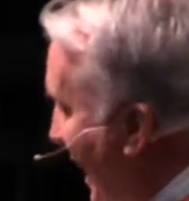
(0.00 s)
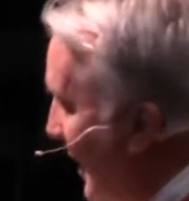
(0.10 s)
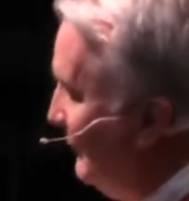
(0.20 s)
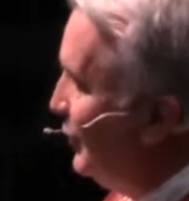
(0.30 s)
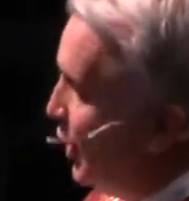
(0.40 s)

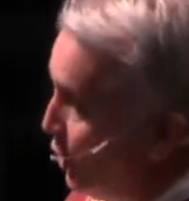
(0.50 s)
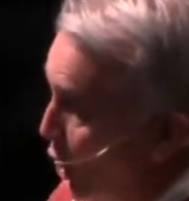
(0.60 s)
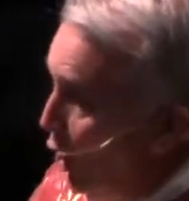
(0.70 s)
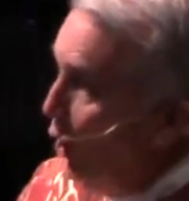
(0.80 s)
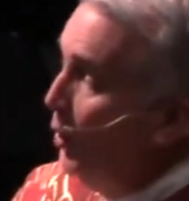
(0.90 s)
have
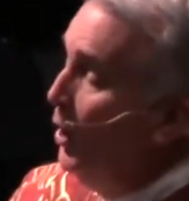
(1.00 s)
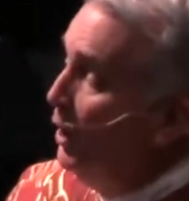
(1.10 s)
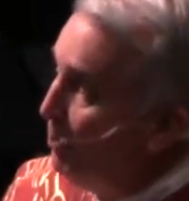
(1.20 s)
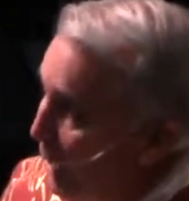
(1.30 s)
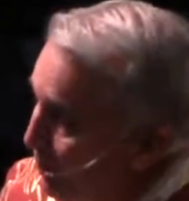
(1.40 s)
no
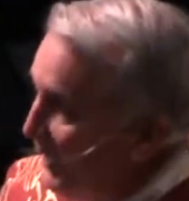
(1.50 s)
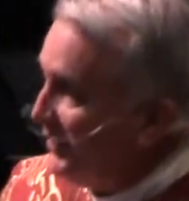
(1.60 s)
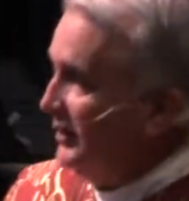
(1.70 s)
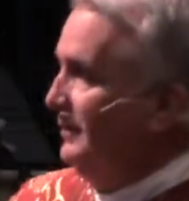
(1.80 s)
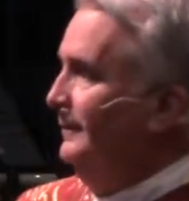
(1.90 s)

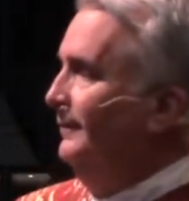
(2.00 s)
purpose.